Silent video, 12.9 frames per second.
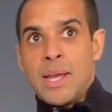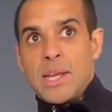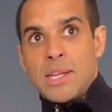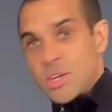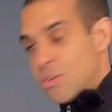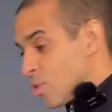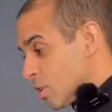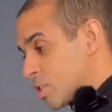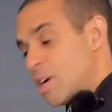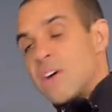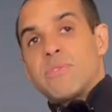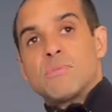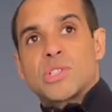you've got to
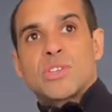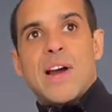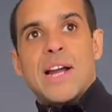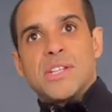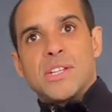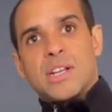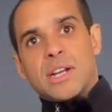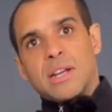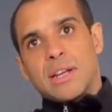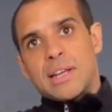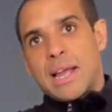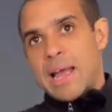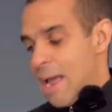start from scratch and you're
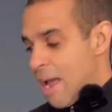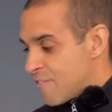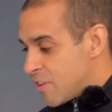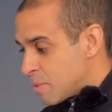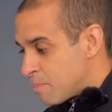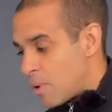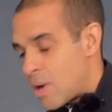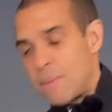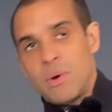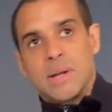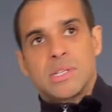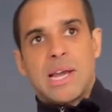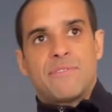going to have this
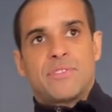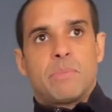pipeline to have to